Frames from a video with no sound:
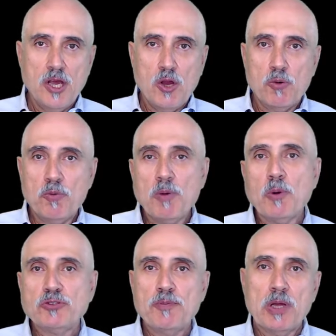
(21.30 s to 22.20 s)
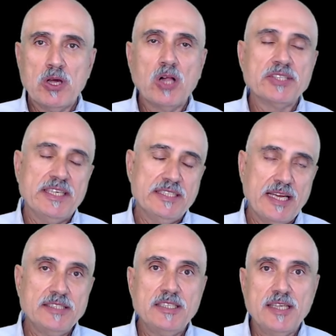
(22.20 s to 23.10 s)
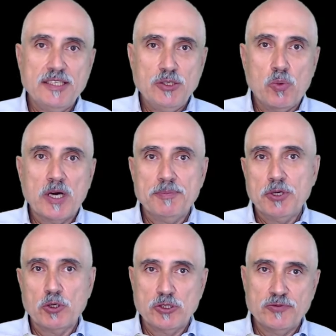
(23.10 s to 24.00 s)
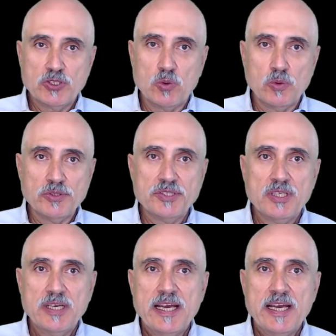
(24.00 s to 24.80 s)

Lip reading: We moved to Palo Alto in 1991 because of schools